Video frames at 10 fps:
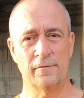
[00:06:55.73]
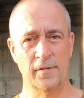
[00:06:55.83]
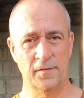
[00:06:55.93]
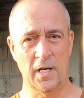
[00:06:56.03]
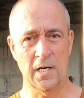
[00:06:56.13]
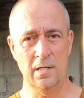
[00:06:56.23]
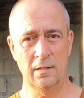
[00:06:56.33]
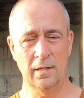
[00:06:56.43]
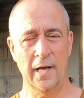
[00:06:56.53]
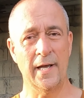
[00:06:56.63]

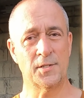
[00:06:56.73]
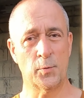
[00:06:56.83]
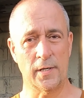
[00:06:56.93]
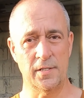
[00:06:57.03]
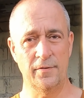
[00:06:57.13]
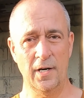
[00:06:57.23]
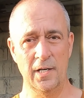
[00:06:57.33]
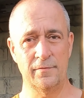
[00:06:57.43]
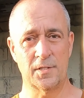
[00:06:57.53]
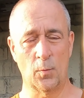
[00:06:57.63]
15 and
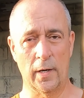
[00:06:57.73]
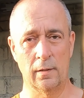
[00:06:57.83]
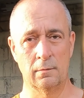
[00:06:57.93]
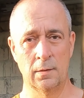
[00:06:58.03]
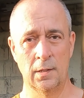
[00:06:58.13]
25 to 1.